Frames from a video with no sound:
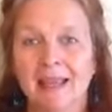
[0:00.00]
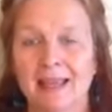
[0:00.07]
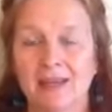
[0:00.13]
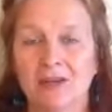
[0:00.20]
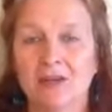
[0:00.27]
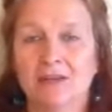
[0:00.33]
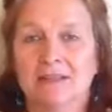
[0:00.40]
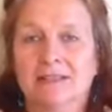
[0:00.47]
And
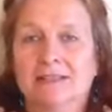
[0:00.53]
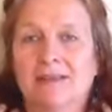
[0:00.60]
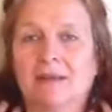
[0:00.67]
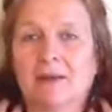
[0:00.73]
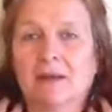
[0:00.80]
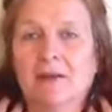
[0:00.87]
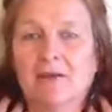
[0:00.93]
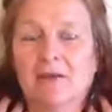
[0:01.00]
notice that
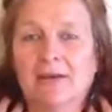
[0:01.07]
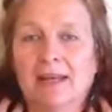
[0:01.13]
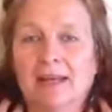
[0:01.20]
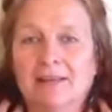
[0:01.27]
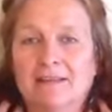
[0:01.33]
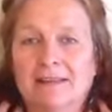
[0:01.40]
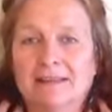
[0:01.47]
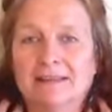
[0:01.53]
how your
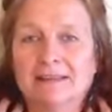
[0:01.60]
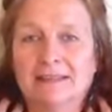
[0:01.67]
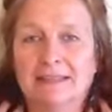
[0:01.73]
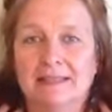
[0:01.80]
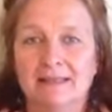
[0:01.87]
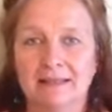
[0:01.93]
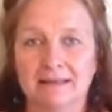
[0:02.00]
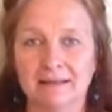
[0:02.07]
neck feels
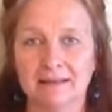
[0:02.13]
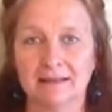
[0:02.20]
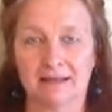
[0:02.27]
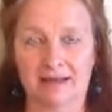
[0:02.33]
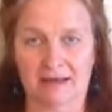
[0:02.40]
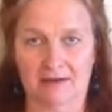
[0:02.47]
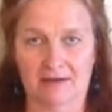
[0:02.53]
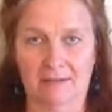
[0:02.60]
here,
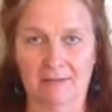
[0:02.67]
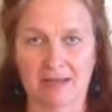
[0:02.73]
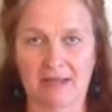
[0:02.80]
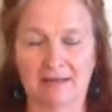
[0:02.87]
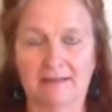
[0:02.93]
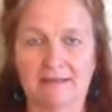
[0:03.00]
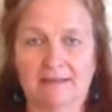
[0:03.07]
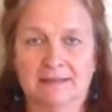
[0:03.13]
how your
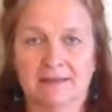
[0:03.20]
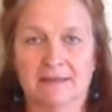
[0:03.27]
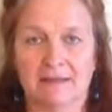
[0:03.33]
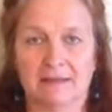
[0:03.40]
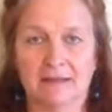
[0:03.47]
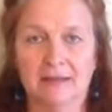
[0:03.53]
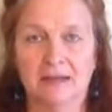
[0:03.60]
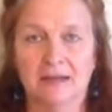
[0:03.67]
back feels
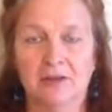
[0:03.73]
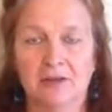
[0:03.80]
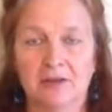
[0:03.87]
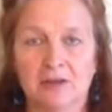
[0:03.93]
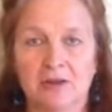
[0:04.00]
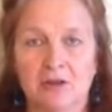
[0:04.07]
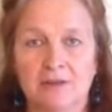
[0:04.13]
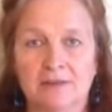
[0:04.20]
there. Then you
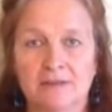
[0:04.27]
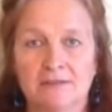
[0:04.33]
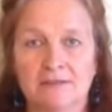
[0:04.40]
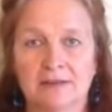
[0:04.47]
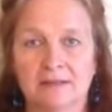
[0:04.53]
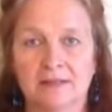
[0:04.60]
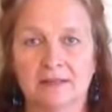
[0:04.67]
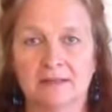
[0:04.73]
can also
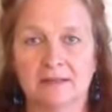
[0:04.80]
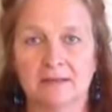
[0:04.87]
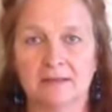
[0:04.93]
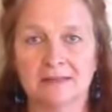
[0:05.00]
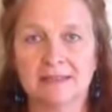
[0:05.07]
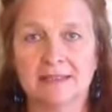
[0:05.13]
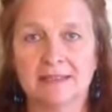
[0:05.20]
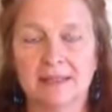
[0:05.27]
find out,
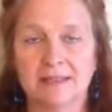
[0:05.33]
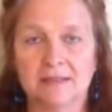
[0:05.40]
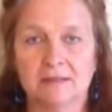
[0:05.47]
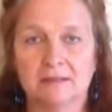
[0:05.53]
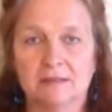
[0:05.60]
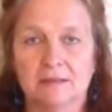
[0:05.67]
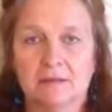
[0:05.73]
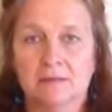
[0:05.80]
what's it like
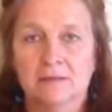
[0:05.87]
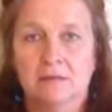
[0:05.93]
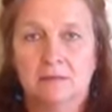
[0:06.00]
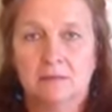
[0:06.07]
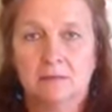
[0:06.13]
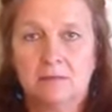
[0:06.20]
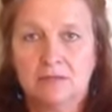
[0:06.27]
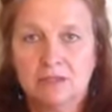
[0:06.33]
to
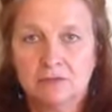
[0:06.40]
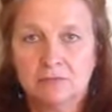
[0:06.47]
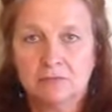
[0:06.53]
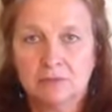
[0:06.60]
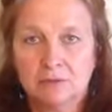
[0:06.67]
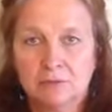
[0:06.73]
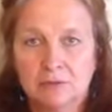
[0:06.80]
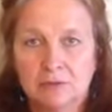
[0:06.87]
reach
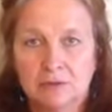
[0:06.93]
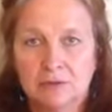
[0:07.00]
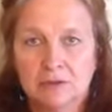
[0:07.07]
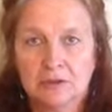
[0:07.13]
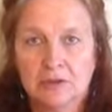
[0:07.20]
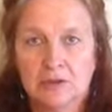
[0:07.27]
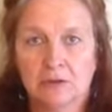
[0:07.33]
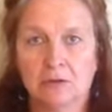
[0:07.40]

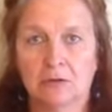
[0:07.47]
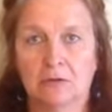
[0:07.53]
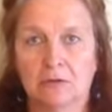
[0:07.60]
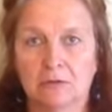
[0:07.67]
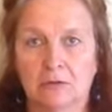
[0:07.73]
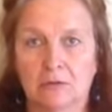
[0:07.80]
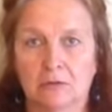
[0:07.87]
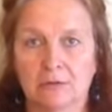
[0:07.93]
forward
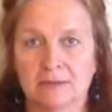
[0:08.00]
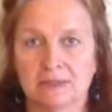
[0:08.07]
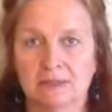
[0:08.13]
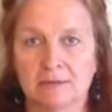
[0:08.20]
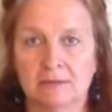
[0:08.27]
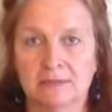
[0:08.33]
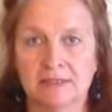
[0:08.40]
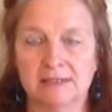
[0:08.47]
or
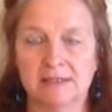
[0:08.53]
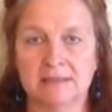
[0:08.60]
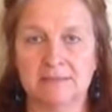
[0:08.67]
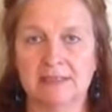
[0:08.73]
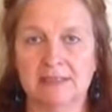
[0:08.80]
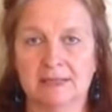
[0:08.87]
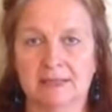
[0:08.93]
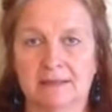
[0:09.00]
squeeze them
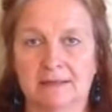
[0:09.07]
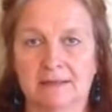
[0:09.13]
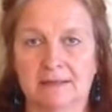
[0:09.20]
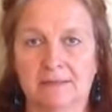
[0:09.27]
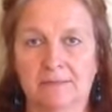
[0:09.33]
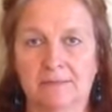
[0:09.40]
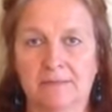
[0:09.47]
together.